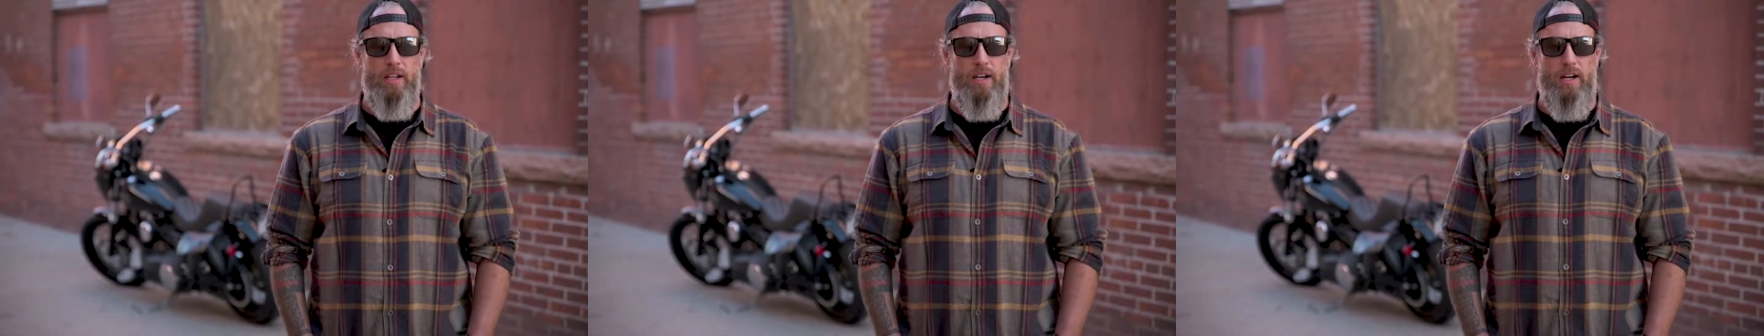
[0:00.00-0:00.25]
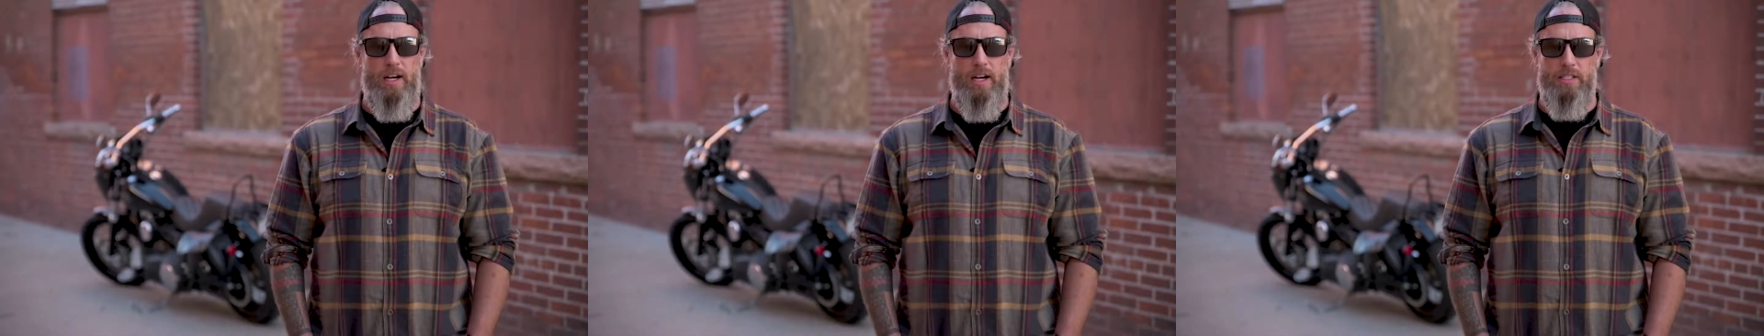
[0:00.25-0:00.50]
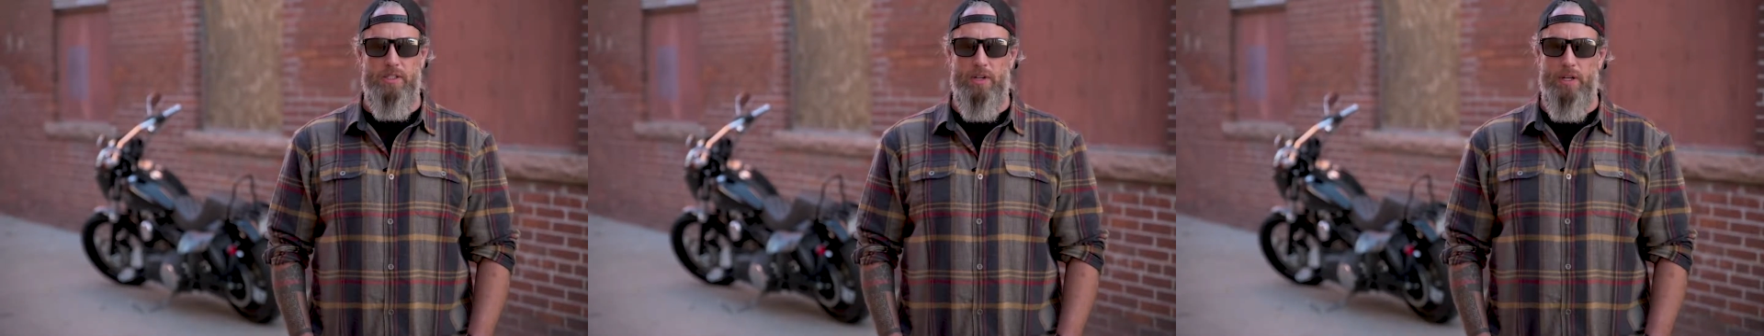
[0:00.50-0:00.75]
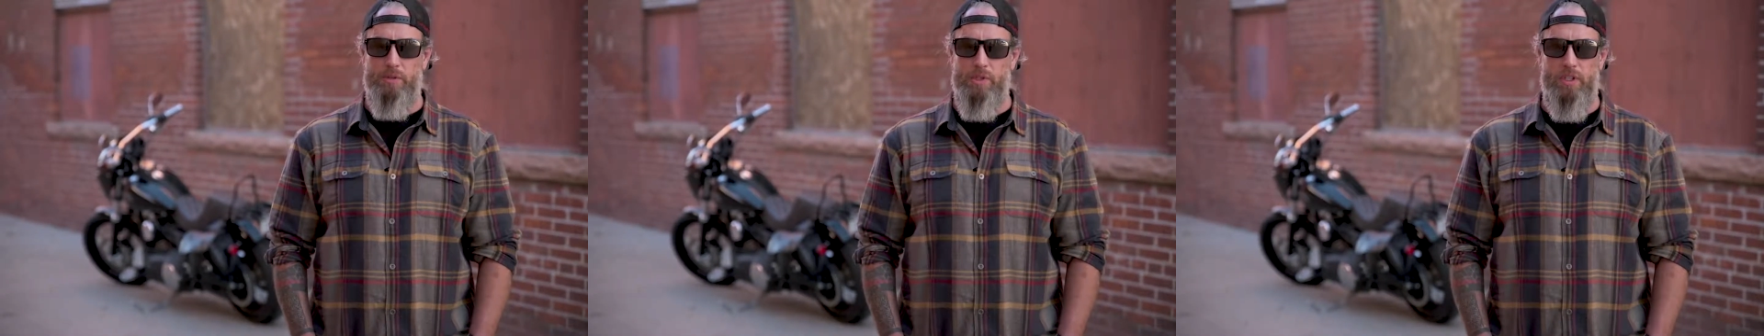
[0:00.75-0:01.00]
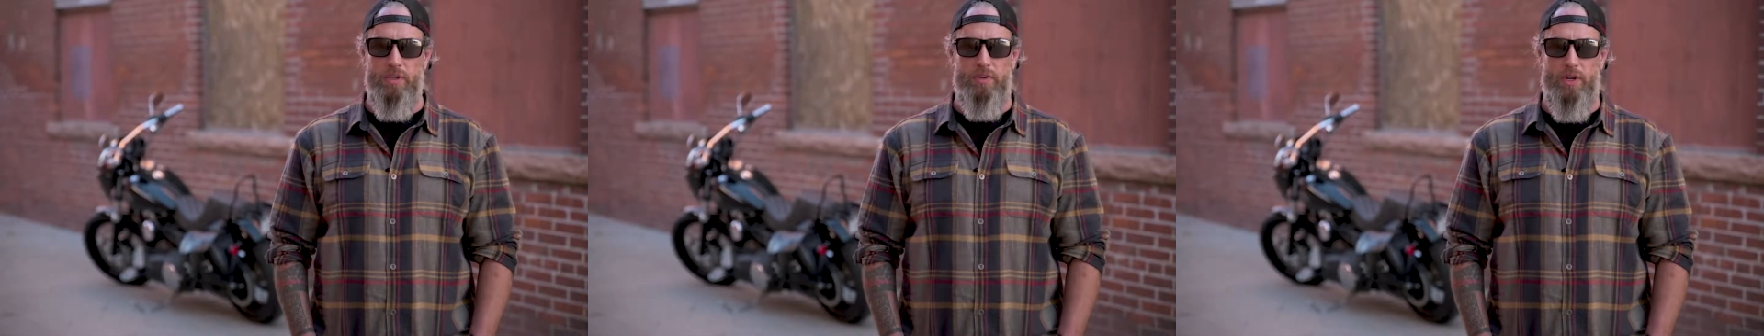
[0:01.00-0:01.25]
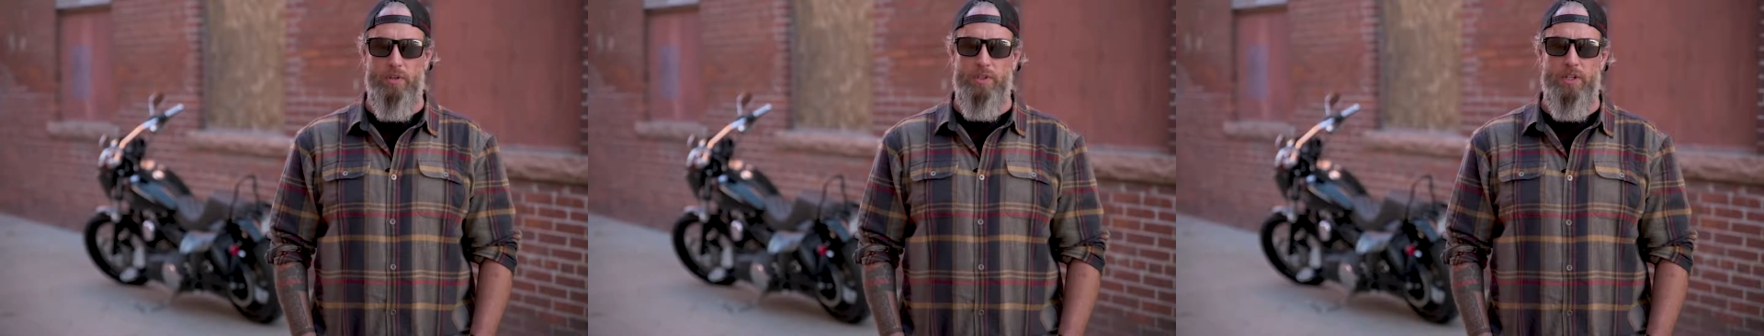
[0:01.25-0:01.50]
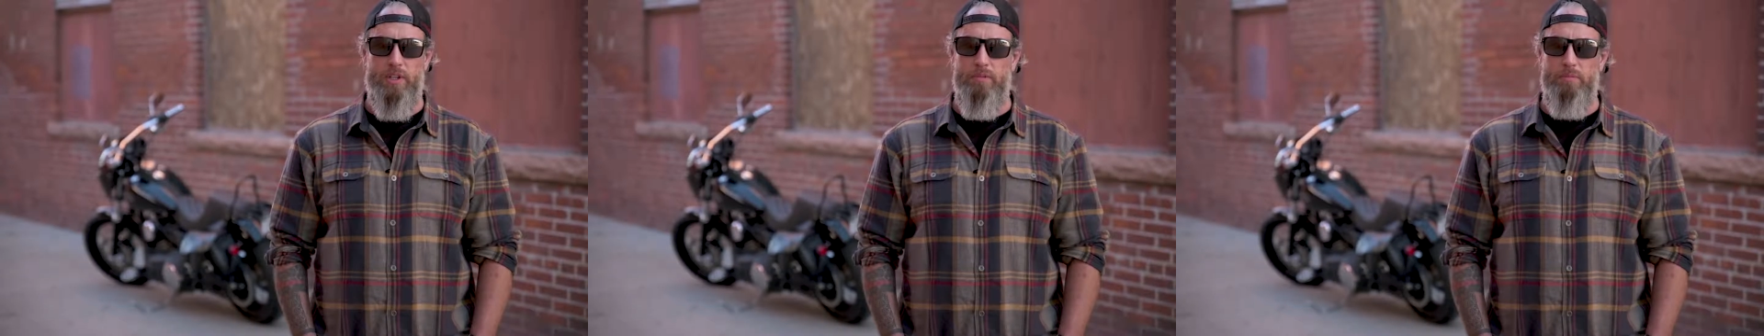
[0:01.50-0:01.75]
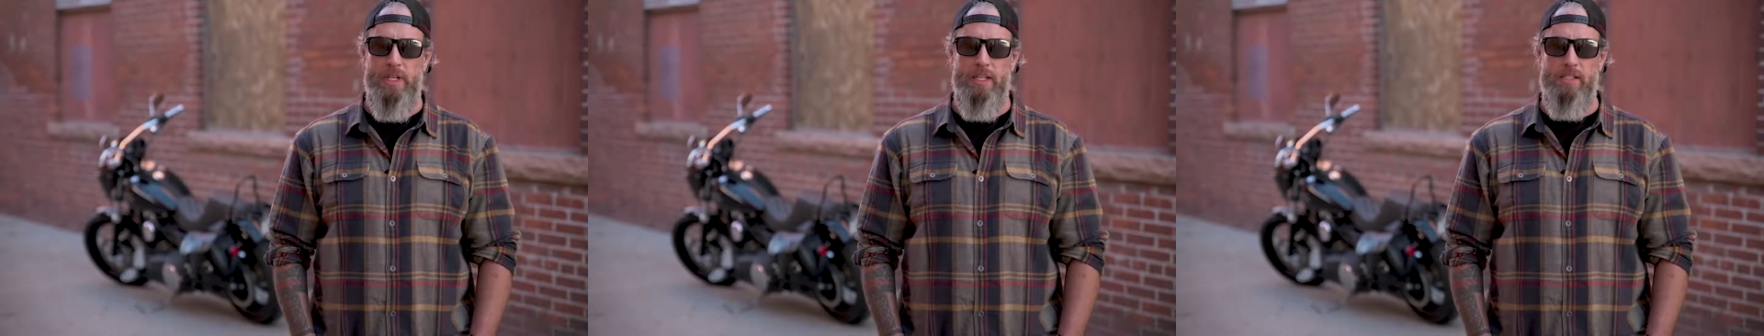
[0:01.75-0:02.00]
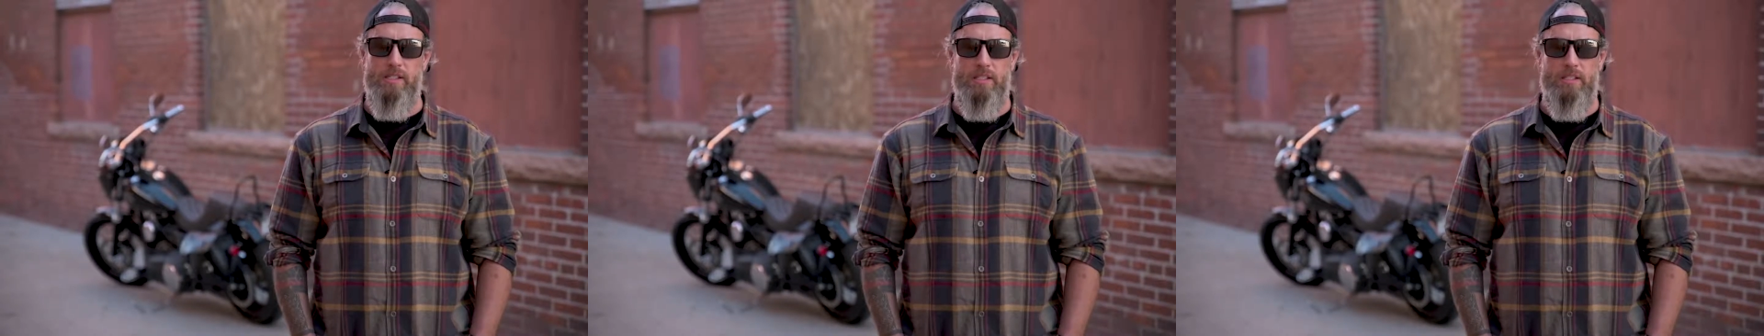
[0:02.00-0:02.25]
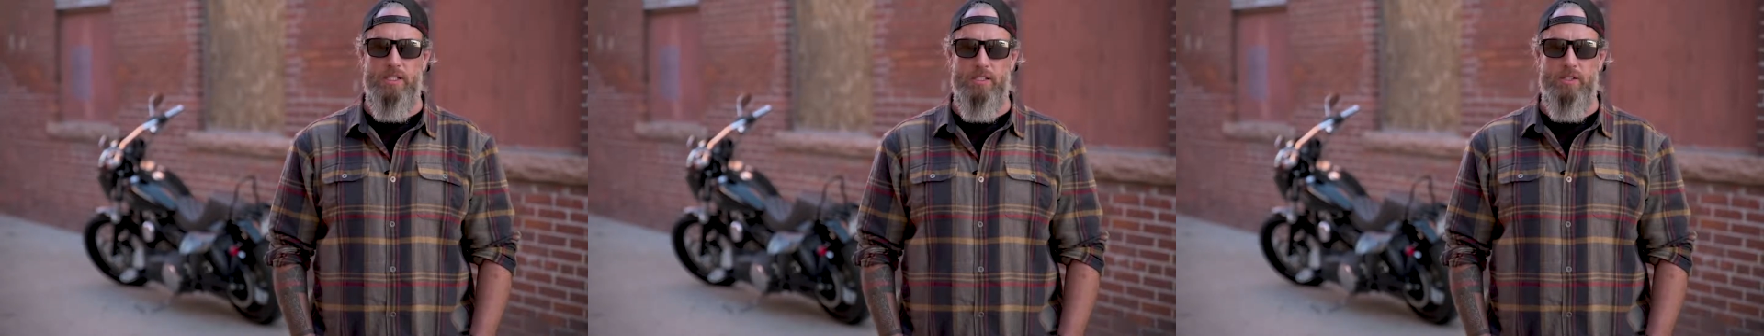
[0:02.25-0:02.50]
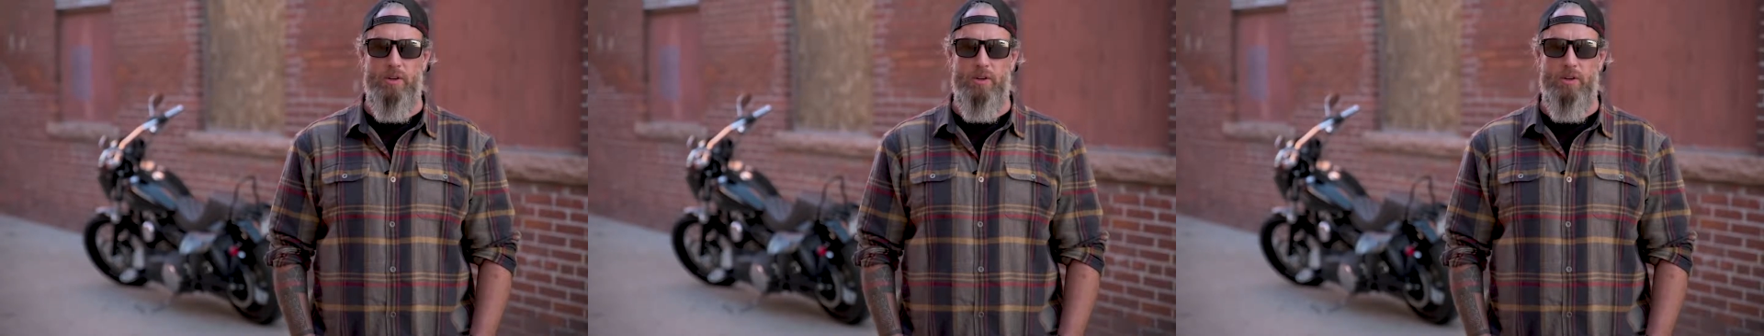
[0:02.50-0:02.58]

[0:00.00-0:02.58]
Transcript: Uh, so I was looking for alternative means and just